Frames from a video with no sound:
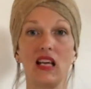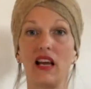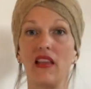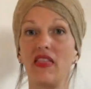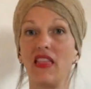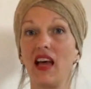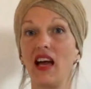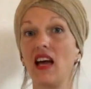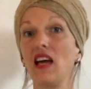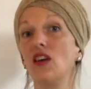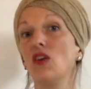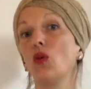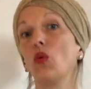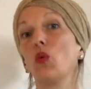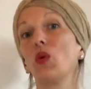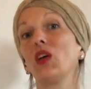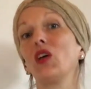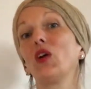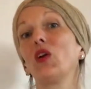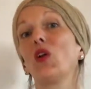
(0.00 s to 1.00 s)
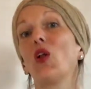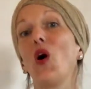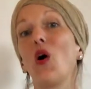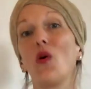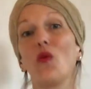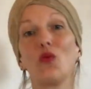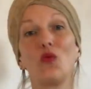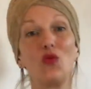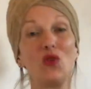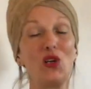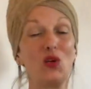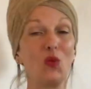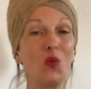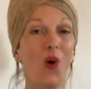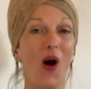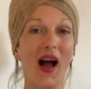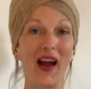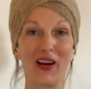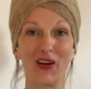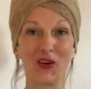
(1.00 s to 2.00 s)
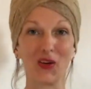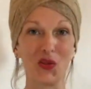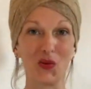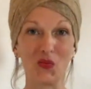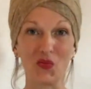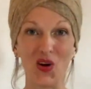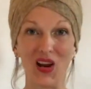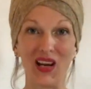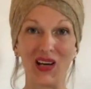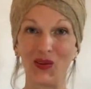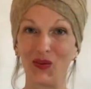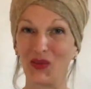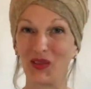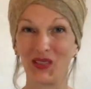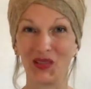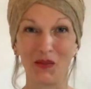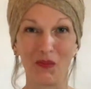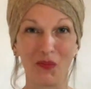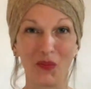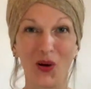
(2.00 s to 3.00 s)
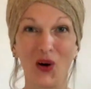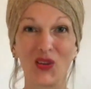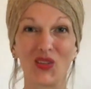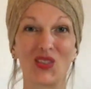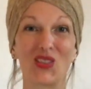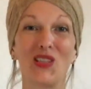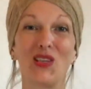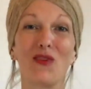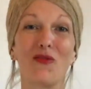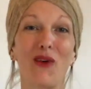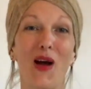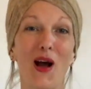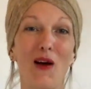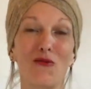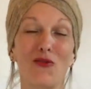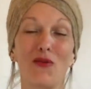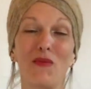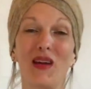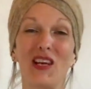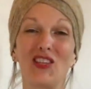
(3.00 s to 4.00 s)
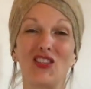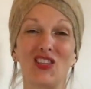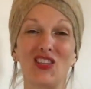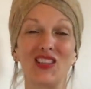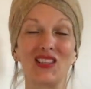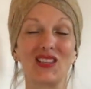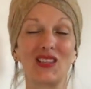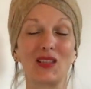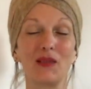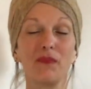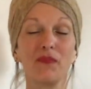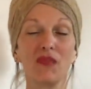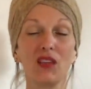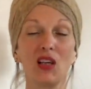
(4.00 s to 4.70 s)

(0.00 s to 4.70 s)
and then we'll rewire the brain with some positive affirmations.